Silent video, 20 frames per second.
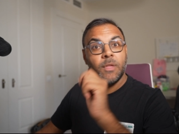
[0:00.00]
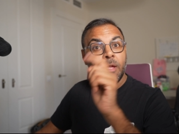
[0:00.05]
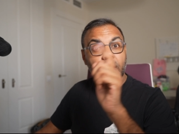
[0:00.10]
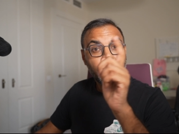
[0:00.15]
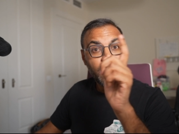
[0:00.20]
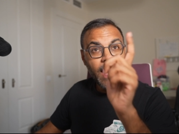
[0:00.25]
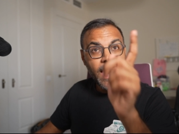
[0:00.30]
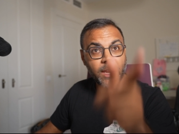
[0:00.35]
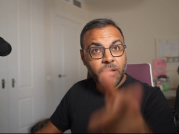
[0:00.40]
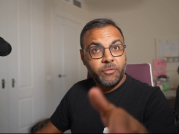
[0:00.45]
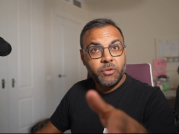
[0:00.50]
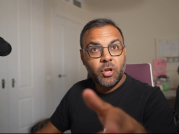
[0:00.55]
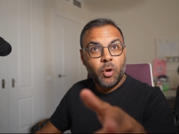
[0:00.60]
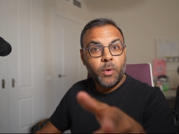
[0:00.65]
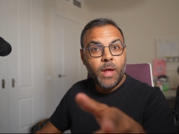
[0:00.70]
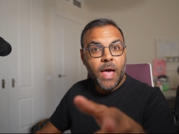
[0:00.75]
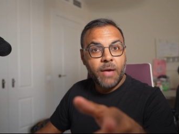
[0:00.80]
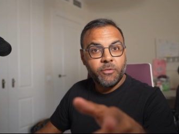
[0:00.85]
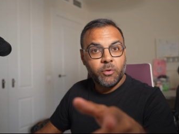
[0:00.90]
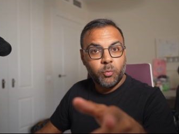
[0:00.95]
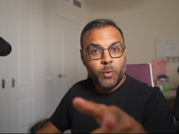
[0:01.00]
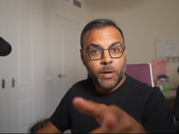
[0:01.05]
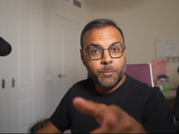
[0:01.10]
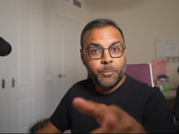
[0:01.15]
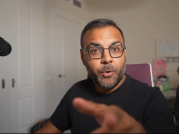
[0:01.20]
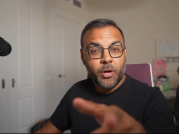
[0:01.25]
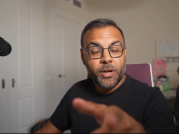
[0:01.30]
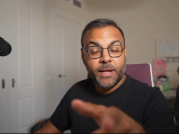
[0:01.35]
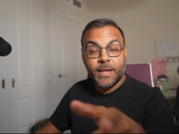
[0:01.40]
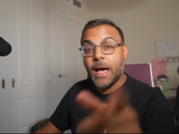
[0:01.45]
And if you don't have a
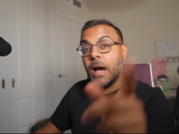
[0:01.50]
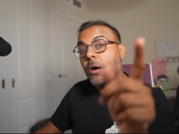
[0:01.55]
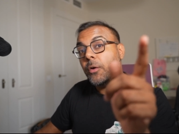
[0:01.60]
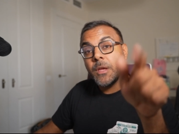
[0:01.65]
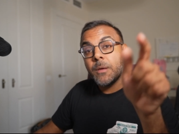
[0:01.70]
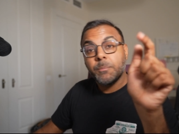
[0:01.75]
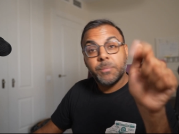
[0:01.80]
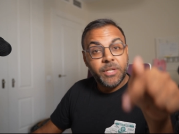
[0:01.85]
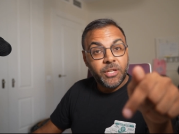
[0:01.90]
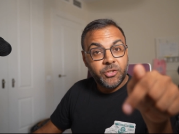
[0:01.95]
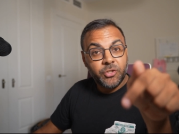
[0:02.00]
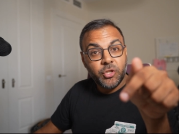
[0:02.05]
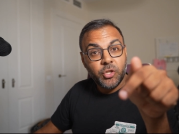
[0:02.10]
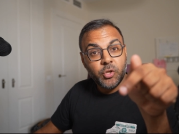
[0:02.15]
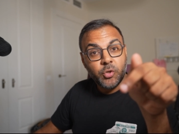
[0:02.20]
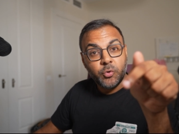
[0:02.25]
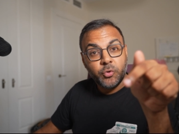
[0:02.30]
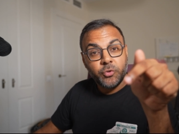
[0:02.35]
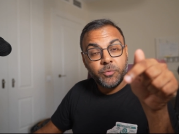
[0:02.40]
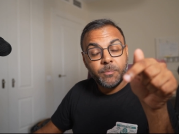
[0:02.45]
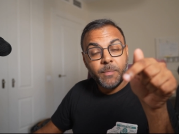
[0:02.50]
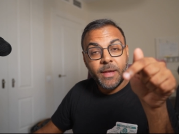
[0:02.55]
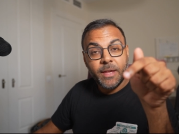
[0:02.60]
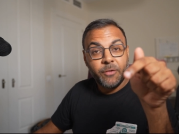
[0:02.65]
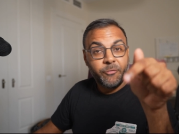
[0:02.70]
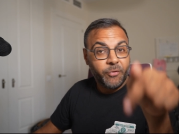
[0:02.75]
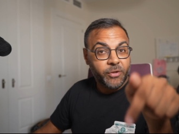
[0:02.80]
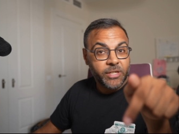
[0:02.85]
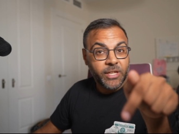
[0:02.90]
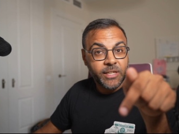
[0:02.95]
RunPod account, please use my
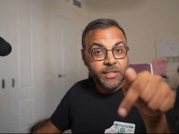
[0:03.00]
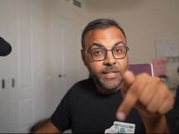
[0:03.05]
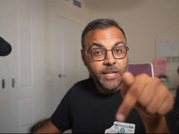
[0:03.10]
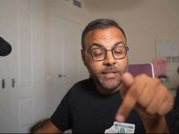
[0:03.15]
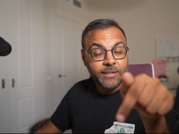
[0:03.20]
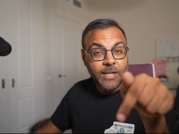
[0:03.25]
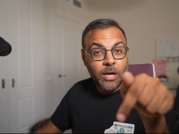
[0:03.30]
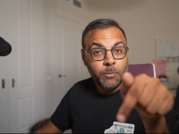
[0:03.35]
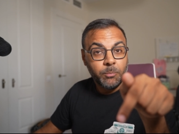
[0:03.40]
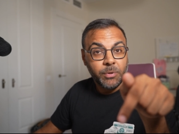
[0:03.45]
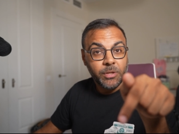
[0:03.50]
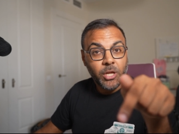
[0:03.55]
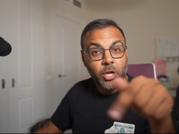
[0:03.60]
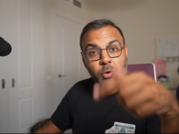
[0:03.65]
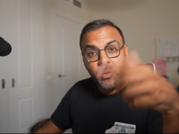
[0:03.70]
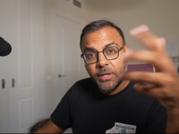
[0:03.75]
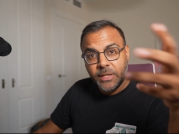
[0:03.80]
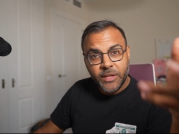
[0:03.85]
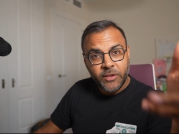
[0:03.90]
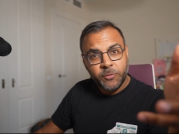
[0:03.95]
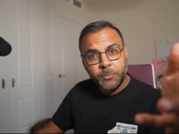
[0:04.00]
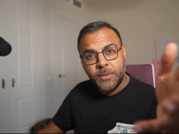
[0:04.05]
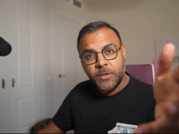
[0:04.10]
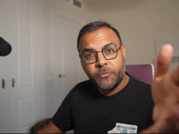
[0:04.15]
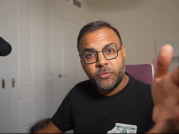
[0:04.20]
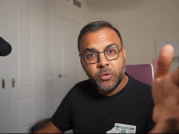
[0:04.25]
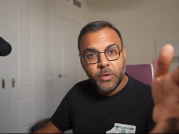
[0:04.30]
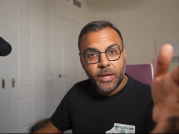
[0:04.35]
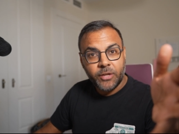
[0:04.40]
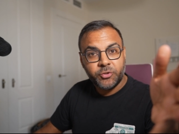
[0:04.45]
affiliate link down below. It gives me a
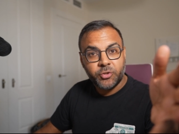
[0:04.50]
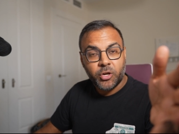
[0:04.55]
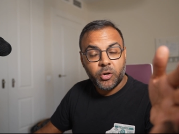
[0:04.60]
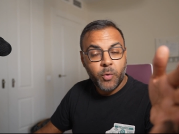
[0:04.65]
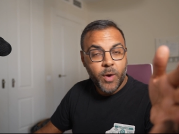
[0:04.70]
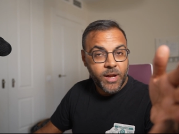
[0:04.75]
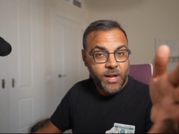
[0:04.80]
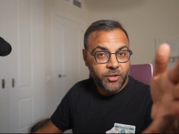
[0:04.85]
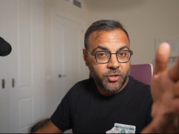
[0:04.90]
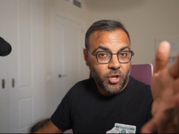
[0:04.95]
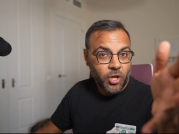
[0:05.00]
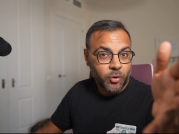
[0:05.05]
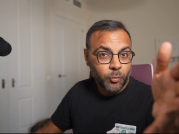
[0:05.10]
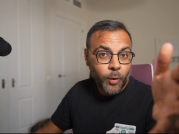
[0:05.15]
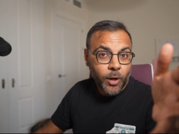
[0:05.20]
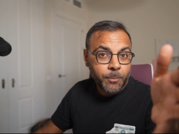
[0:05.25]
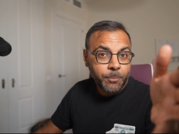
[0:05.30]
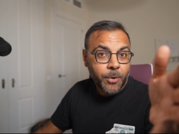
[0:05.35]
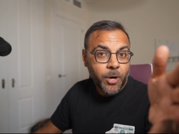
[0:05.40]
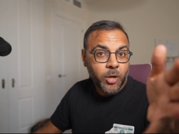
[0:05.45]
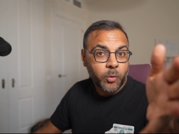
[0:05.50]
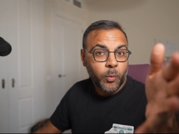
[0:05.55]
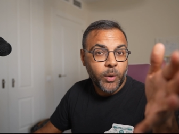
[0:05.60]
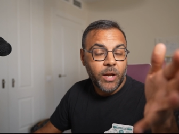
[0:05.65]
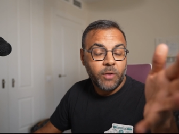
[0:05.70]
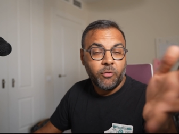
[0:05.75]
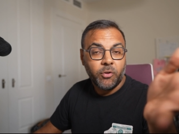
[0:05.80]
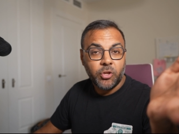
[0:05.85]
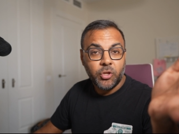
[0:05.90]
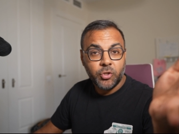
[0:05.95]
few extra credits on RunPod
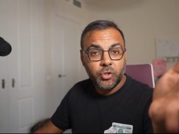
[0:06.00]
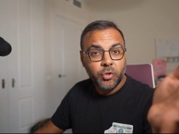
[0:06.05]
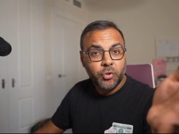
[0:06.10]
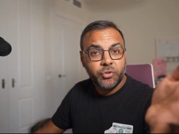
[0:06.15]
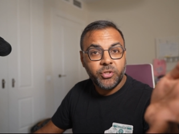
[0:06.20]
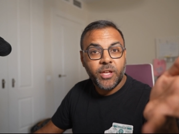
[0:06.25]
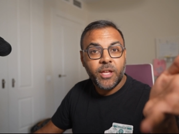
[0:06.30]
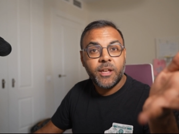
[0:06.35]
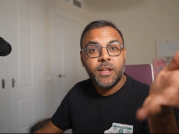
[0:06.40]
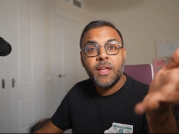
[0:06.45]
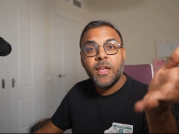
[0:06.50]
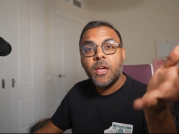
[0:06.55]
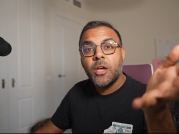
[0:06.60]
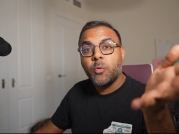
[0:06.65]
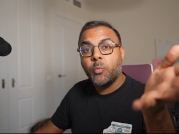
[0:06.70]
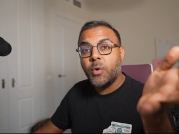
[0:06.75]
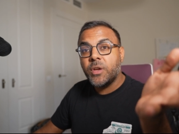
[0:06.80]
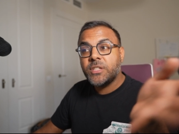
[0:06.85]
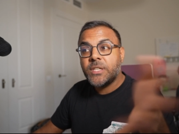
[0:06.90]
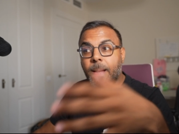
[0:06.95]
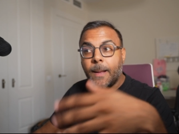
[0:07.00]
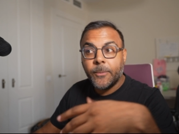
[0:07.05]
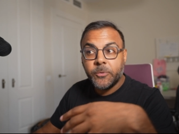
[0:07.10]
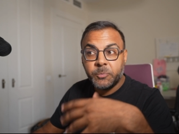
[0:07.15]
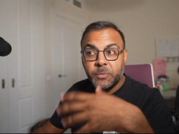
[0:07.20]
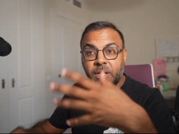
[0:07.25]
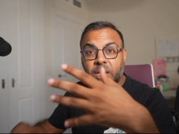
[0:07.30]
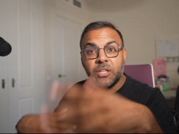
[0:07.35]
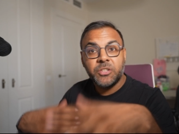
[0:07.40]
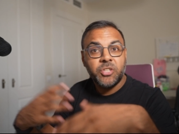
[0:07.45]
whenever you use it, which helps
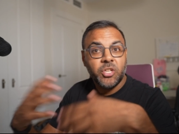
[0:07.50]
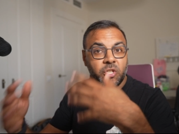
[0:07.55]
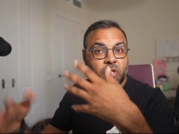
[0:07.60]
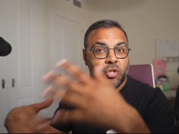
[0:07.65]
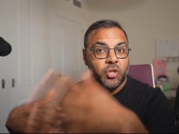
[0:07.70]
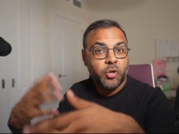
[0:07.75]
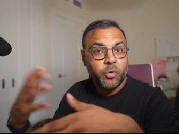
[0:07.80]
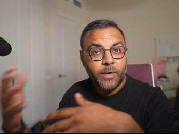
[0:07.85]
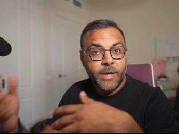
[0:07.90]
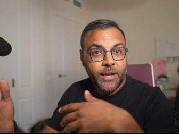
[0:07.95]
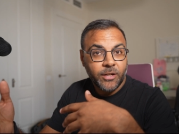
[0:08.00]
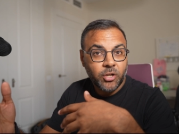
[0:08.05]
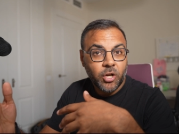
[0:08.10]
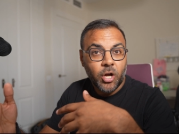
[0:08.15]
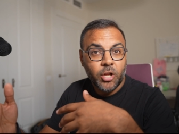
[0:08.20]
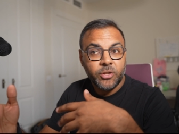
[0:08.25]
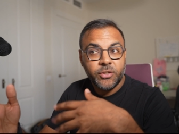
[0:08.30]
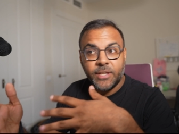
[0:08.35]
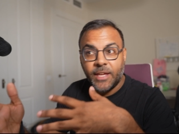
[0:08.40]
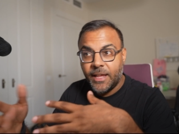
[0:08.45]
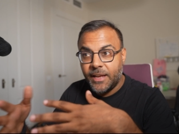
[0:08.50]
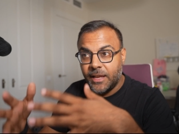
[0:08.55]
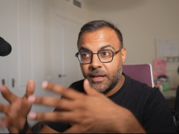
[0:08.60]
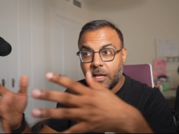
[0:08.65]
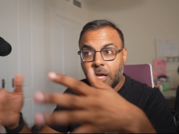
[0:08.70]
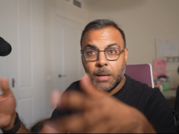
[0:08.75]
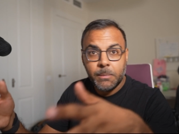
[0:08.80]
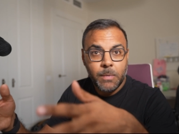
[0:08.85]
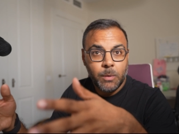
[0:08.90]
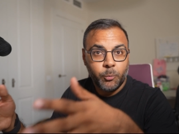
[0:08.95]
me continue to create content and
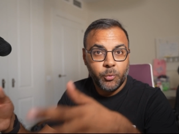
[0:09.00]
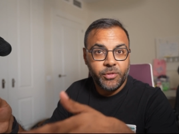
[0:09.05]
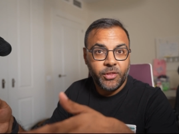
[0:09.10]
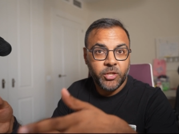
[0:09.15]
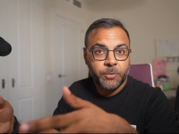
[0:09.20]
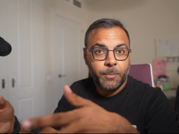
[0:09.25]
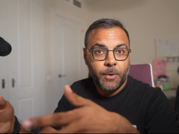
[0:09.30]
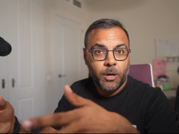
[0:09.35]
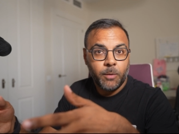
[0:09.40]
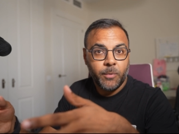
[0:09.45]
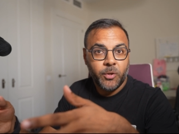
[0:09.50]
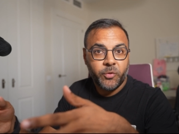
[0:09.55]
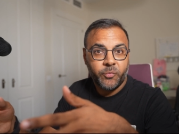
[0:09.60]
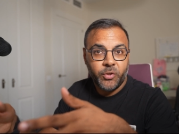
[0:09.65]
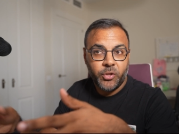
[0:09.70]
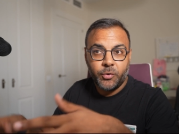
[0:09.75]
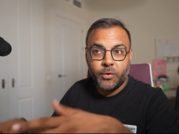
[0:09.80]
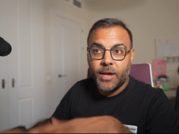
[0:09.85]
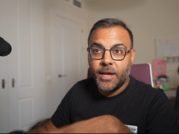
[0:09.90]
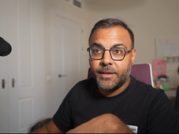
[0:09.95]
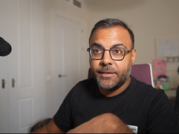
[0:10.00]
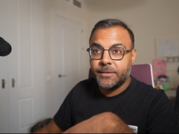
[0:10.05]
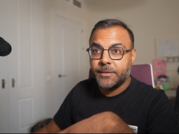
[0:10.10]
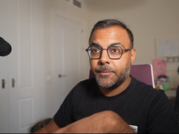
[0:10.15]
come up with experiments for you guys.